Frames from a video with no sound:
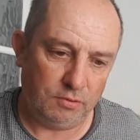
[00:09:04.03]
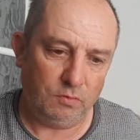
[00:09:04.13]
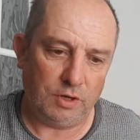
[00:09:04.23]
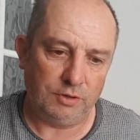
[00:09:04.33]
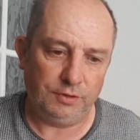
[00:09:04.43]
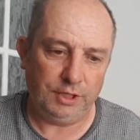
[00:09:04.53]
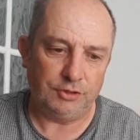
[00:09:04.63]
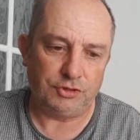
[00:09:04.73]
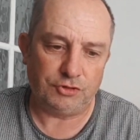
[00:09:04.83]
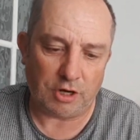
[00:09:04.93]
to put one on the
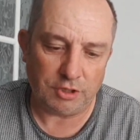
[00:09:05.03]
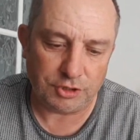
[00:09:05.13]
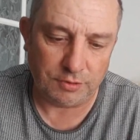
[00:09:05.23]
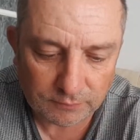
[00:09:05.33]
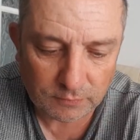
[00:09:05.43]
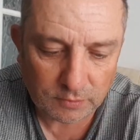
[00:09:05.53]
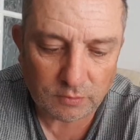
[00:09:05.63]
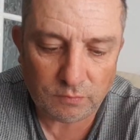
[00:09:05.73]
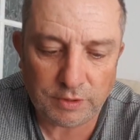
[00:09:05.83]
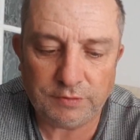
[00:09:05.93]
instruction,
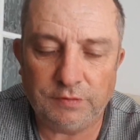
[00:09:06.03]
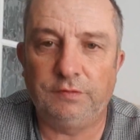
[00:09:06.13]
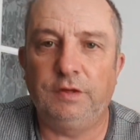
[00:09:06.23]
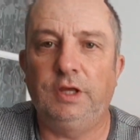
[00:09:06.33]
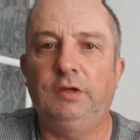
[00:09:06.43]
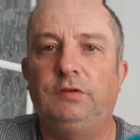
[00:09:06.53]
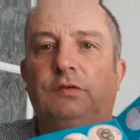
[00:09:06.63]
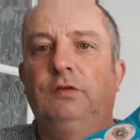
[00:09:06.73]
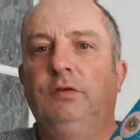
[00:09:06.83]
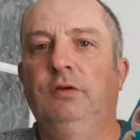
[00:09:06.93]
which is this.